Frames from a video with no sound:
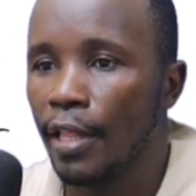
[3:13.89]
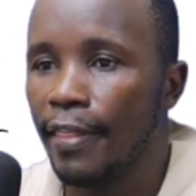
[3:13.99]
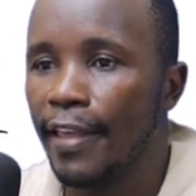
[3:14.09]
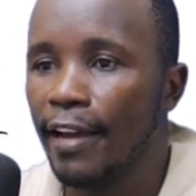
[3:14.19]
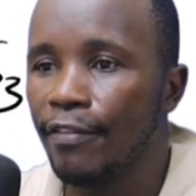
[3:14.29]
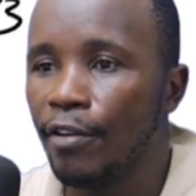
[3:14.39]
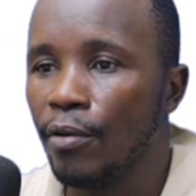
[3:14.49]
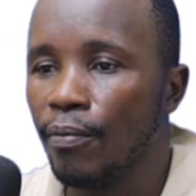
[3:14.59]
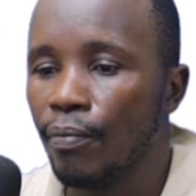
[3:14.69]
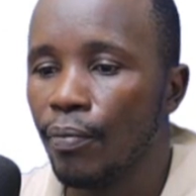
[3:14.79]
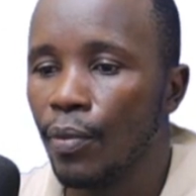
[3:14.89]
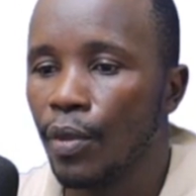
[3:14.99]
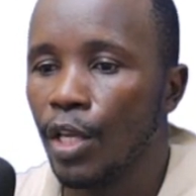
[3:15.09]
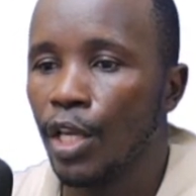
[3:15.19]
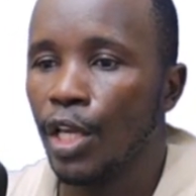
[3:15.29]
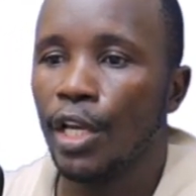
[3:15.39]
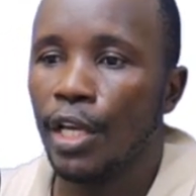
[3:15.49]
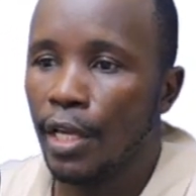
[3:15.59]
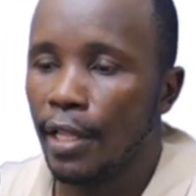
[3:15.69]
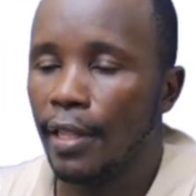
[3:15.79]
Therefore,
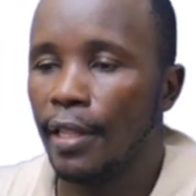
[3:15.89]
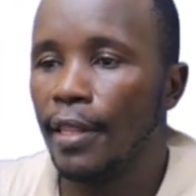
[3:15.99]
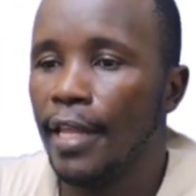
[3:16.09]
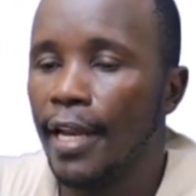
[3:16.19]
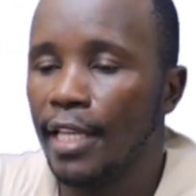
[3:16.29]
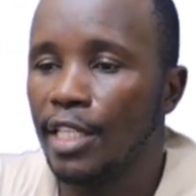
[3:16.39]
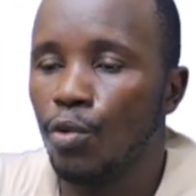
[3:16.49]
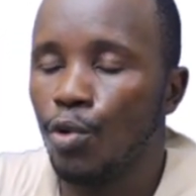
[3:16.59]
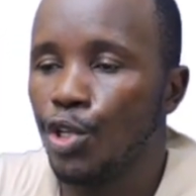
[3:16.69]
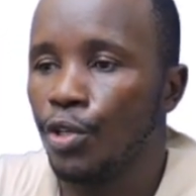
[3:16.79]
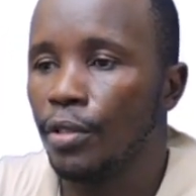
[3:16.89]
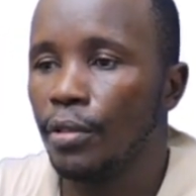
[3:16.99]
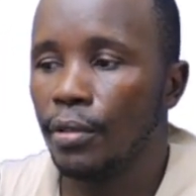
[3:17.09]
the next equation,